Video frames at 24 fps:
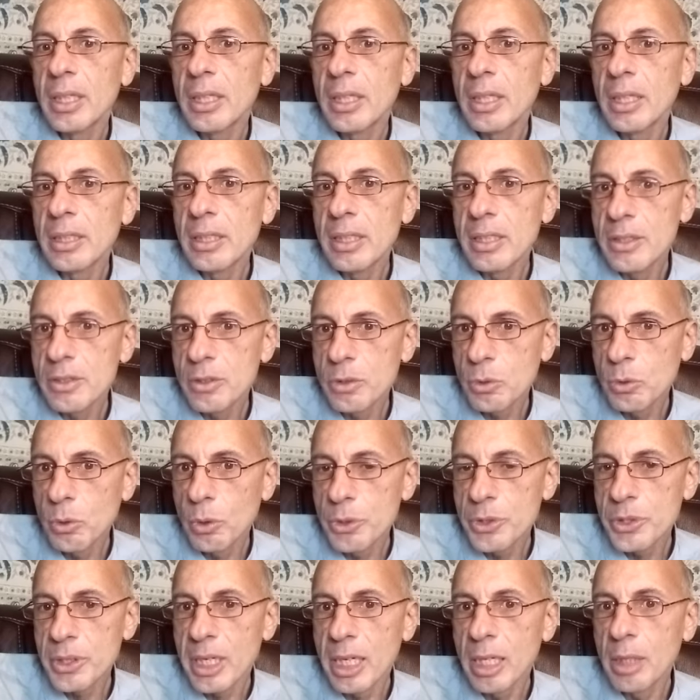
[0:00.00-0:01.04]
and these
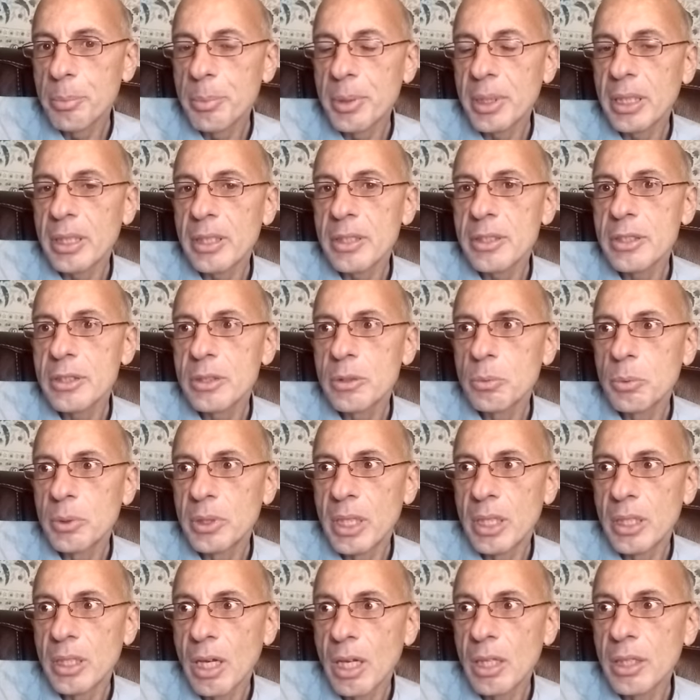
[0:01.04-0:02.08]
quotes are helping us with
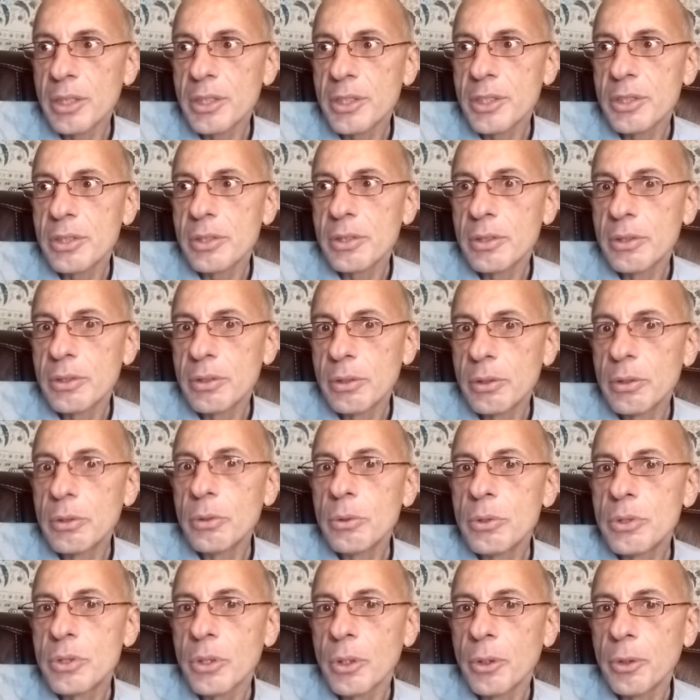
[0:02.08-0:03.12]
the knowledge to do
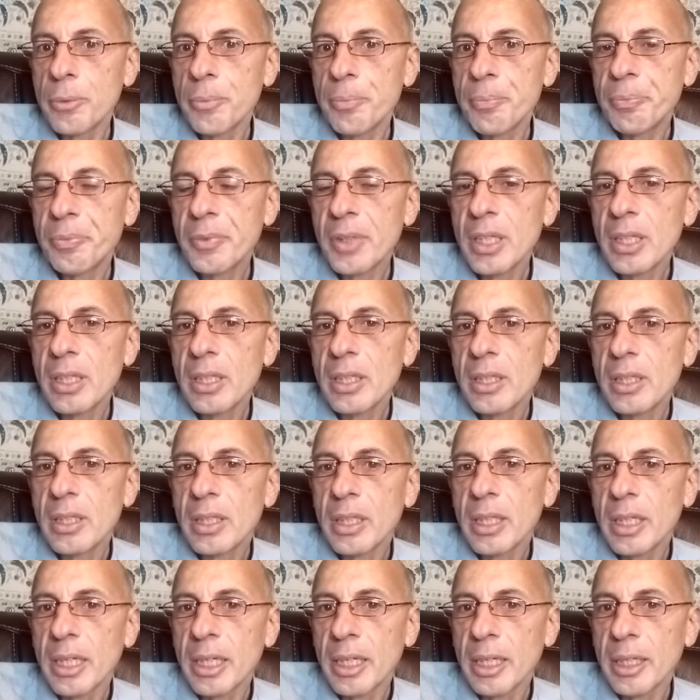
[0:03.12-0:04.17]
so.
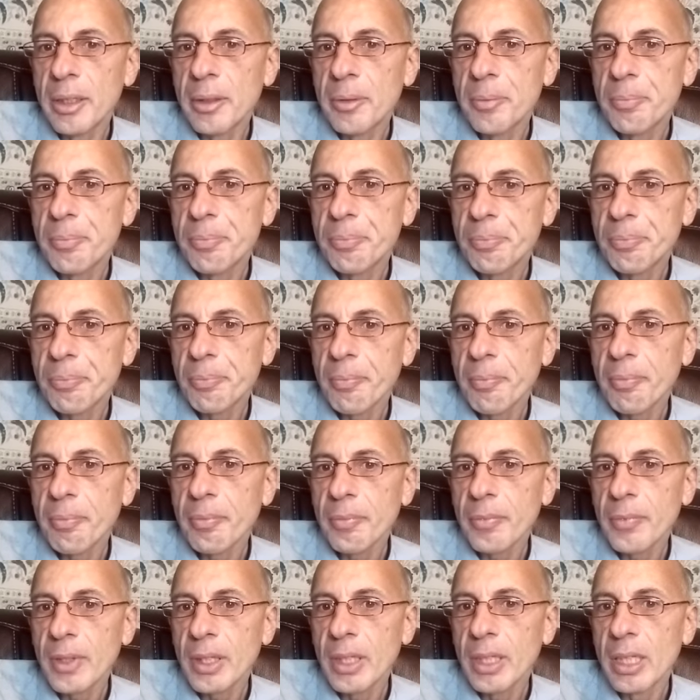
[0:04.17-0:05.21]
Um,
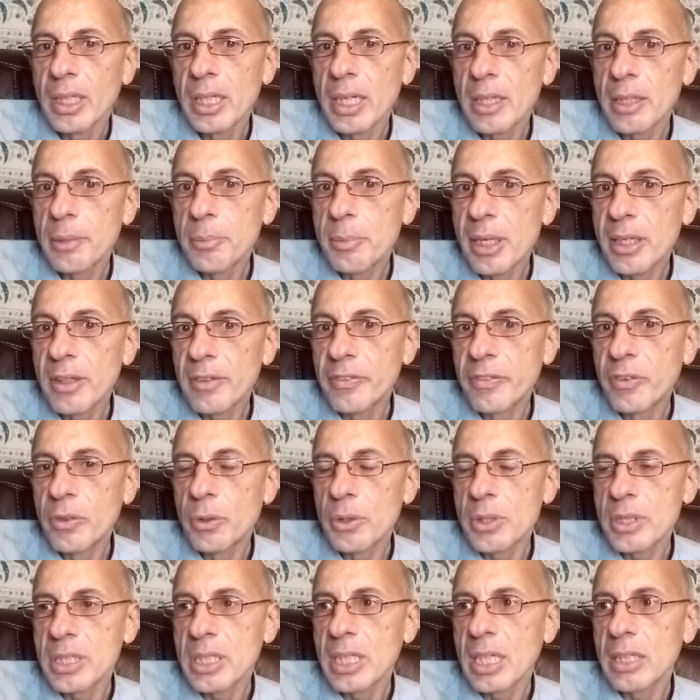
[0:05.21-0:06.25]
another metaphor
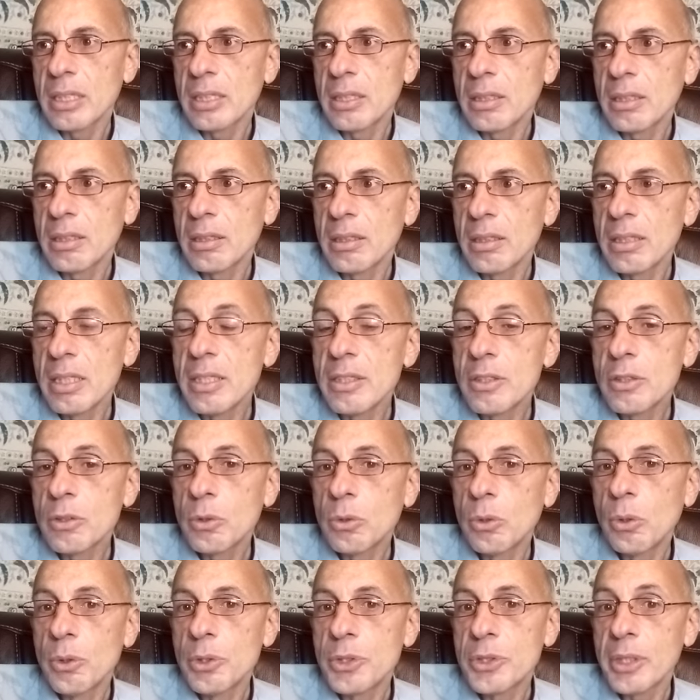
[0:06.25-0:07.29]
is that uh, these
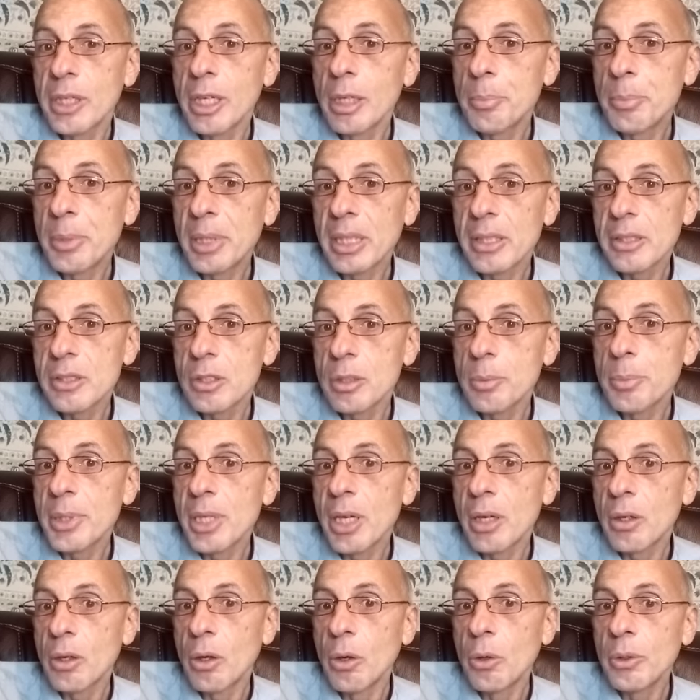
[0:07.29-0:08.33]
quotes are helping us to be
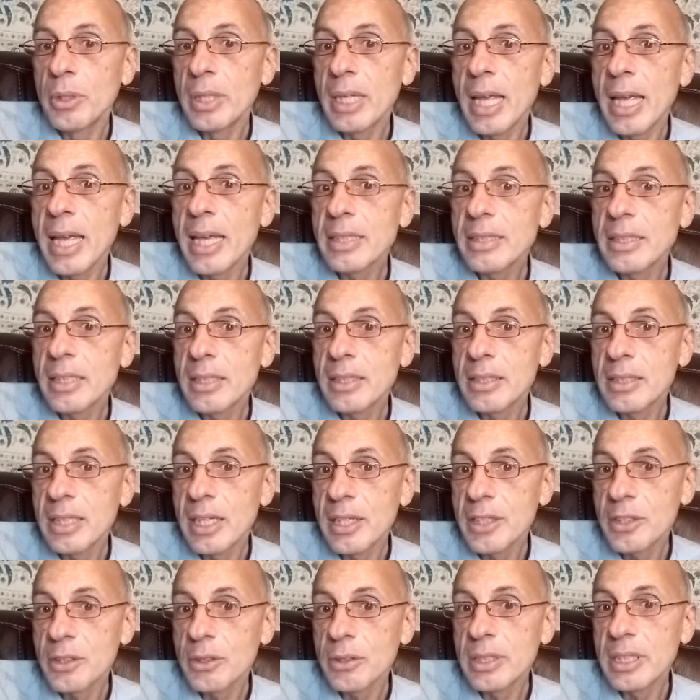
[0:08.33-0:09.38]
our own
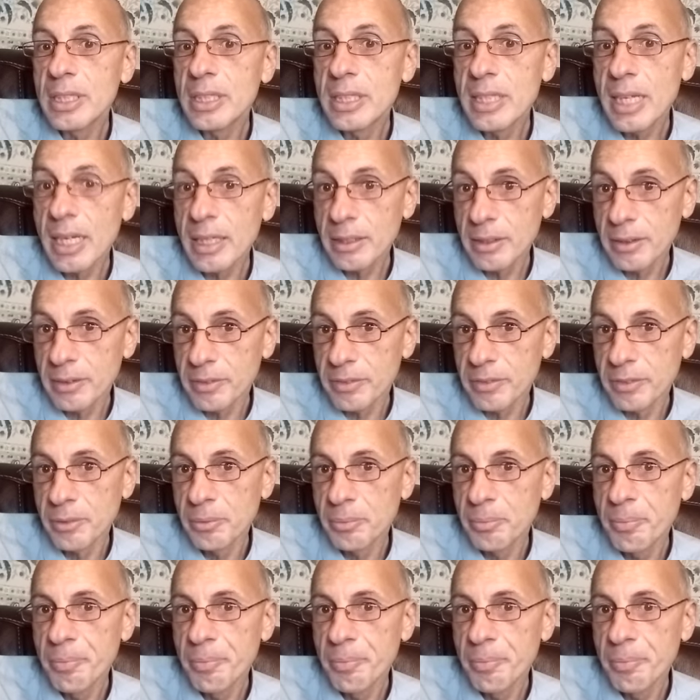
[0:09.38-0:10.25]
existential detective,